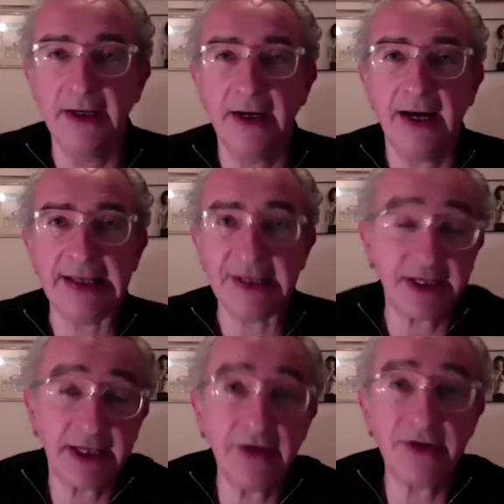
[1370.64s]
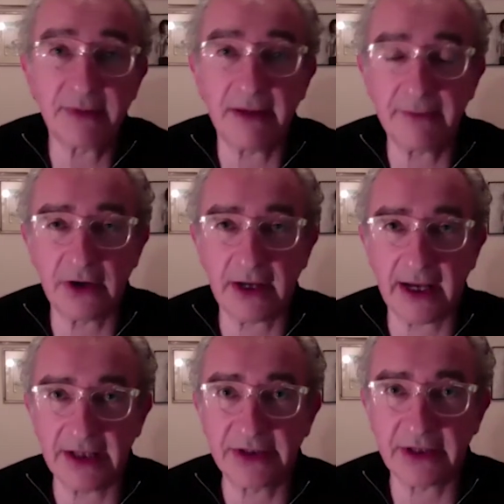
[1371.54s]
And he said he used my book
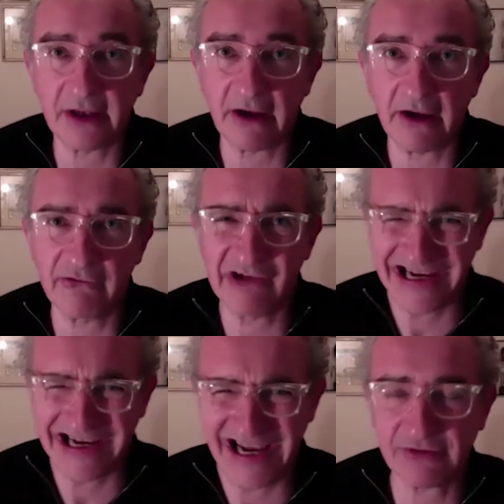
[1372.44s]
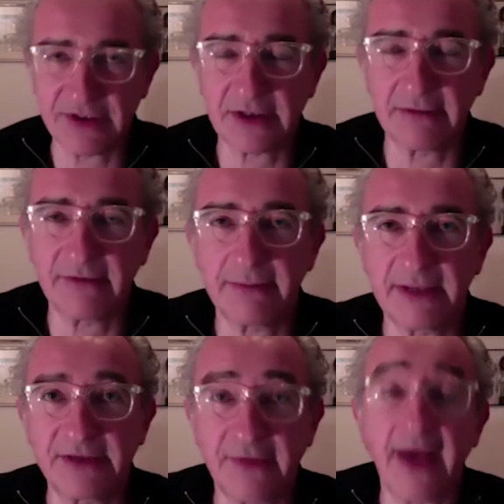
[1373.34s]
as reference, so I'm very
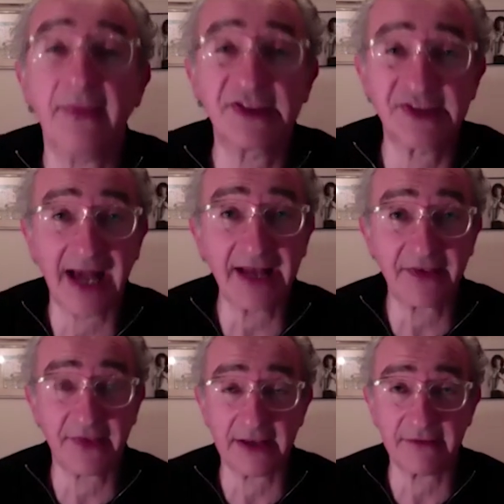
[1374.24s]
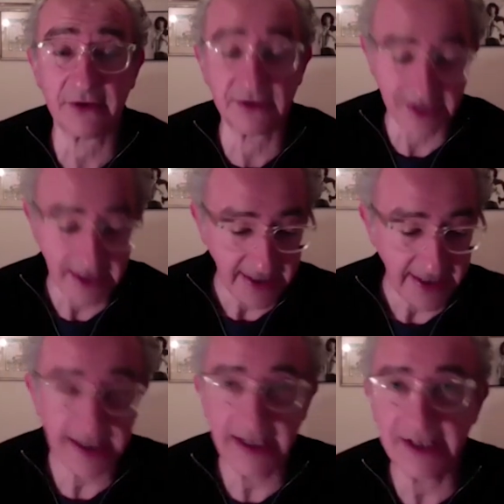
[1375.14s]
pleased for that. The sad thing, of course,
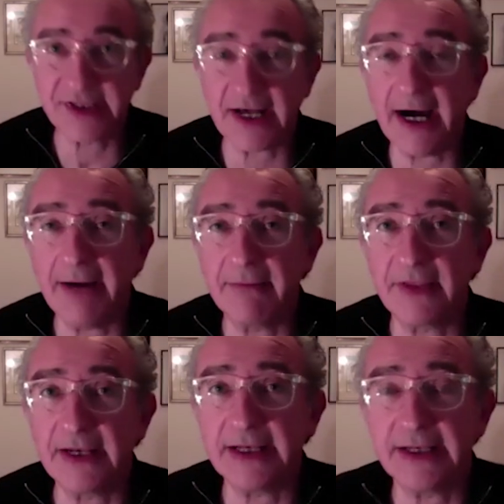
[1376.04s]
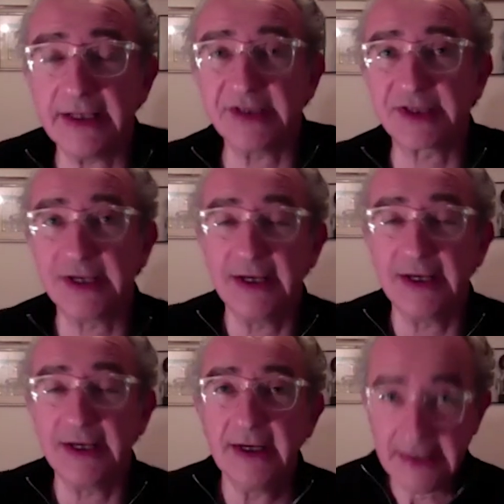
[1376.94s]
is um, that it is
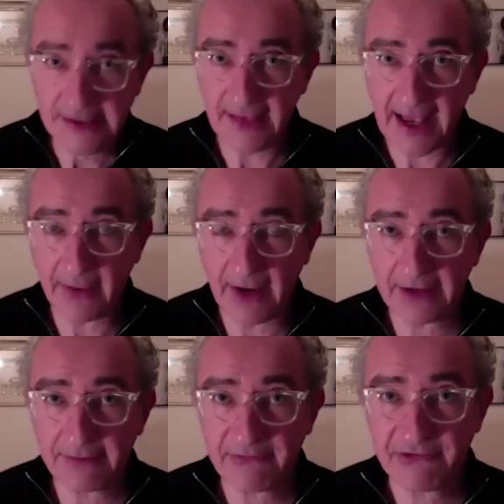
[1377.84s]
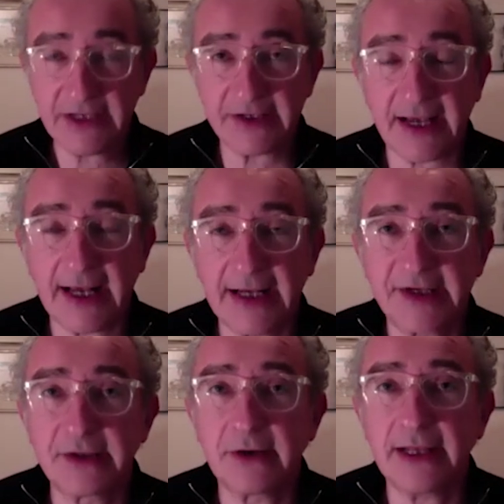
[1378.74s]
now out of print and
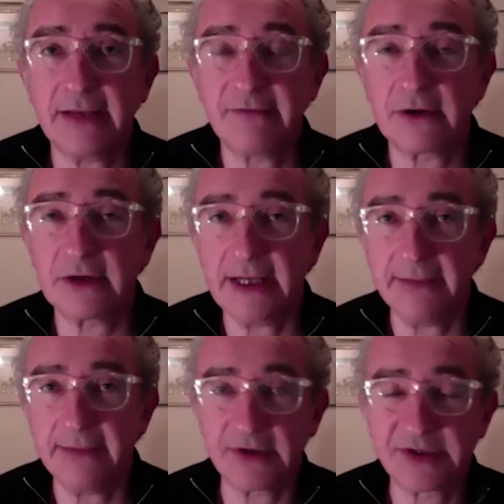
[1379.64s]
it's not even on an ebook.